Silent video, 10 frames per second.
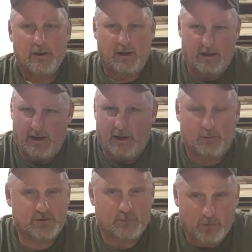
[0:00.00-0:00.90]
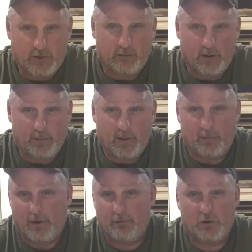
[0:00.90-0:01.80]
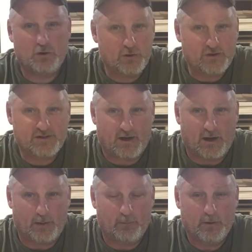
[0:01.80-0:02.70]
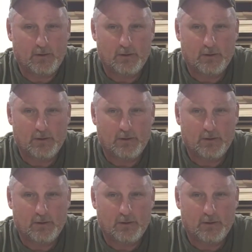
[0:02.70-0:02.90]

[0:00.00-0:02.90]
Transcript: and hang out with some really great people, have a good time.